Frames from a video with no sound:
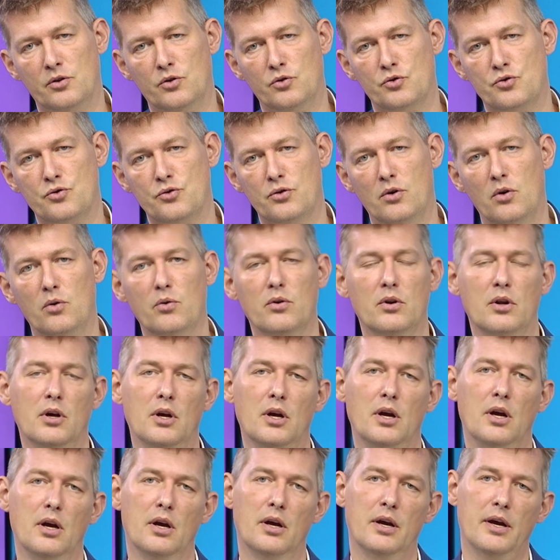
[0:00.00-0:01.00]
control
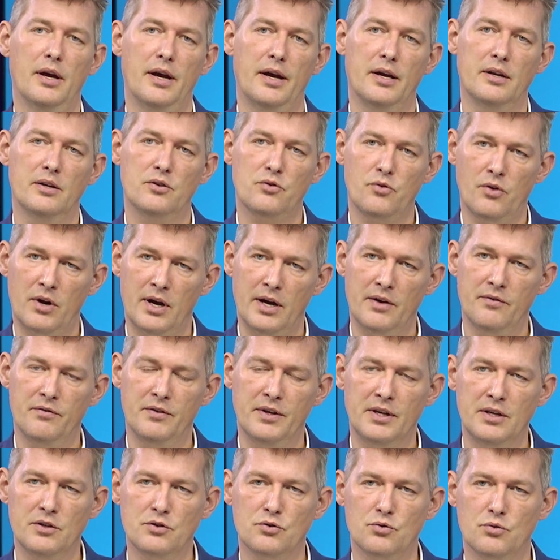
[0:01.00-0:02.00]
and drive
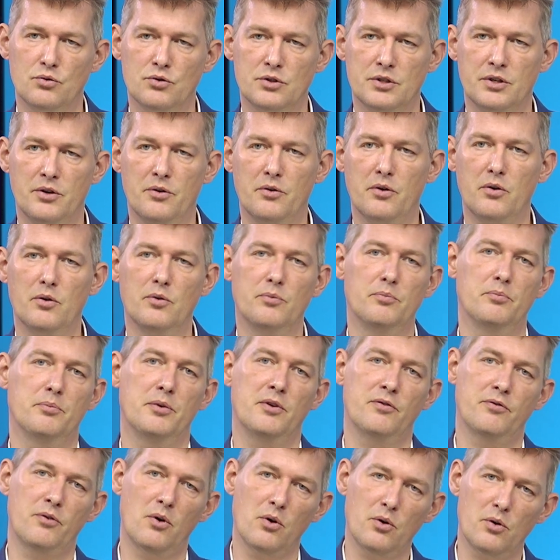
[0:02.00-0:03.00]
these to zero
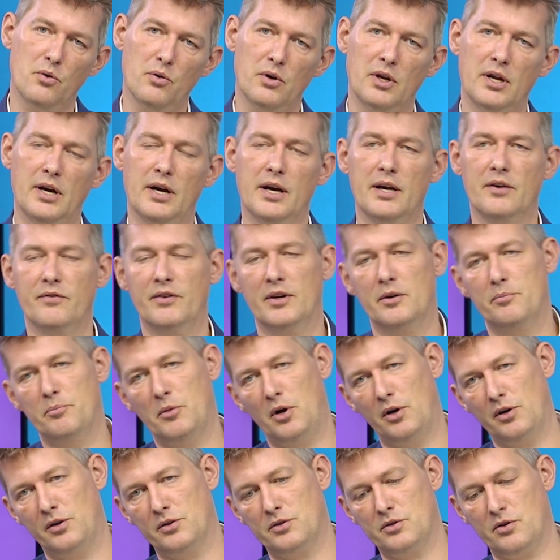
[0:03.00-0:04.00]
before go live and
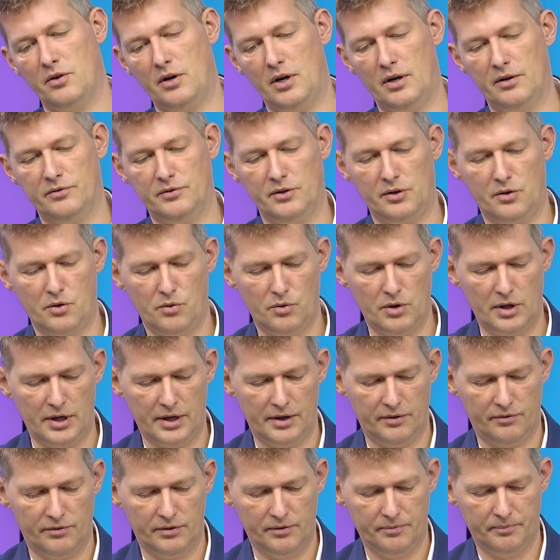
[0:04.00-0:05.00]
monitor after go
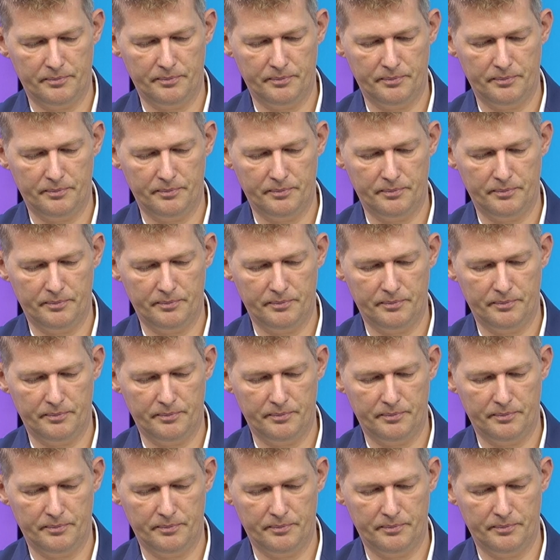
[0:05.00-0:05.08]
live.